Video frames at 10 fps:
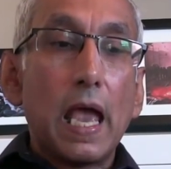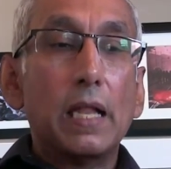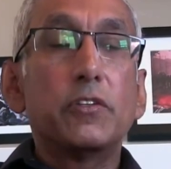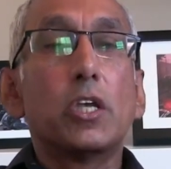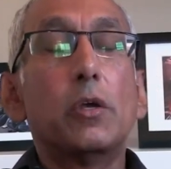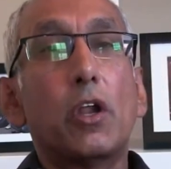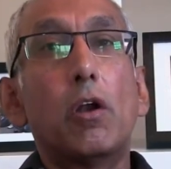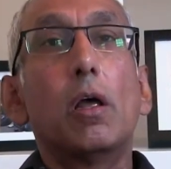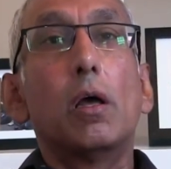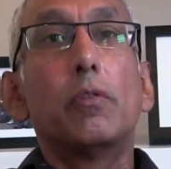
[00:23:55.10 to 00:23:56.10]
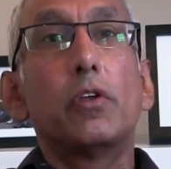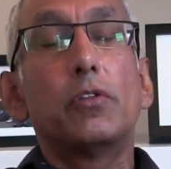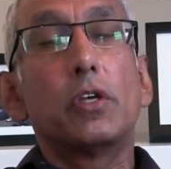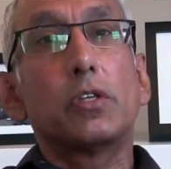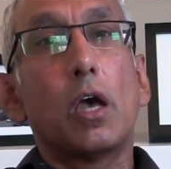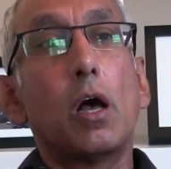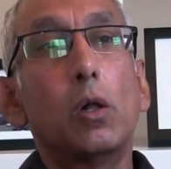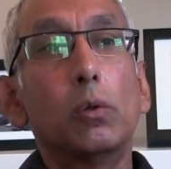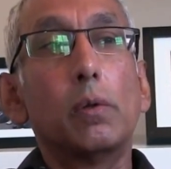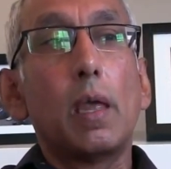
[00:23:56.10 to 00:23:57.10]
And so there are, there, there's a
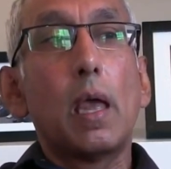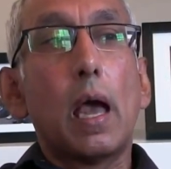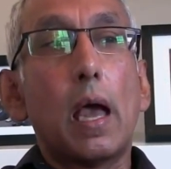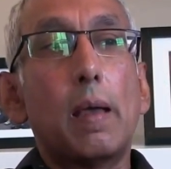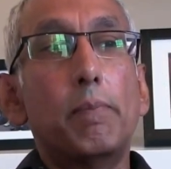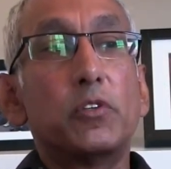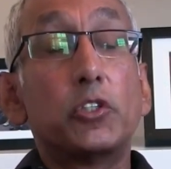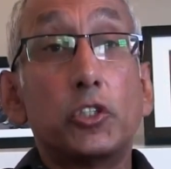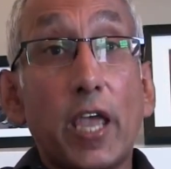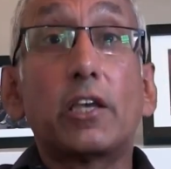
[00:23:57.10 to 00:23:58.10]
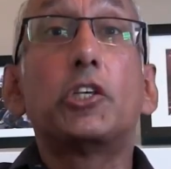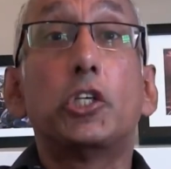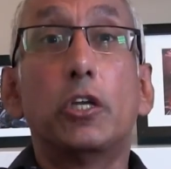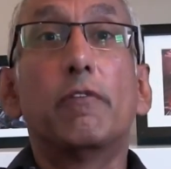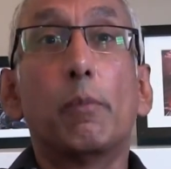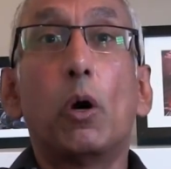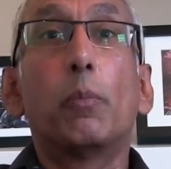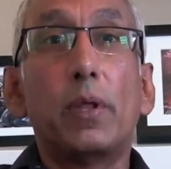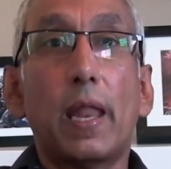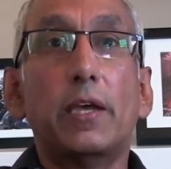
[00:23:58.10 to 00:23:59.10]
whole um, section of the
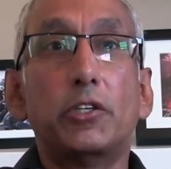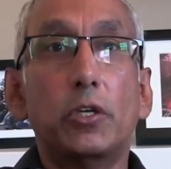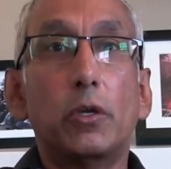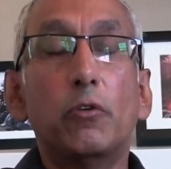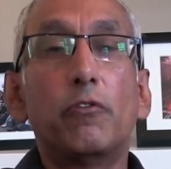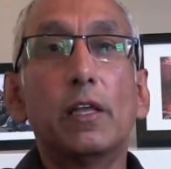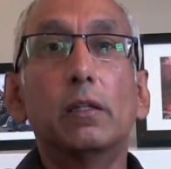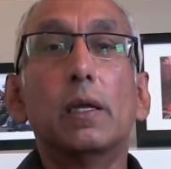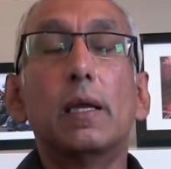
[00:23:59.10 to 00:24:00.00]
population who feel